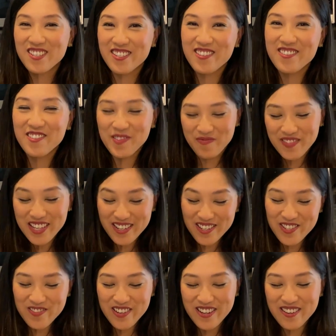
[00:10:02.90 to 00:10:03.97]
so
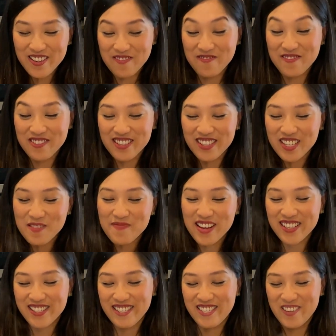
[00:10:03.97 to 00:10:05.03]
here's where it really
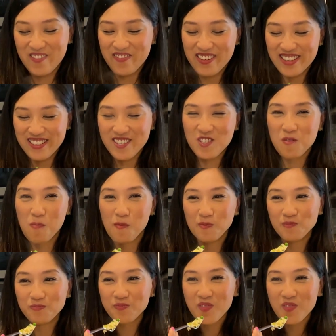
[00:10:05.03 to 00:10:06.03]
makes a difference.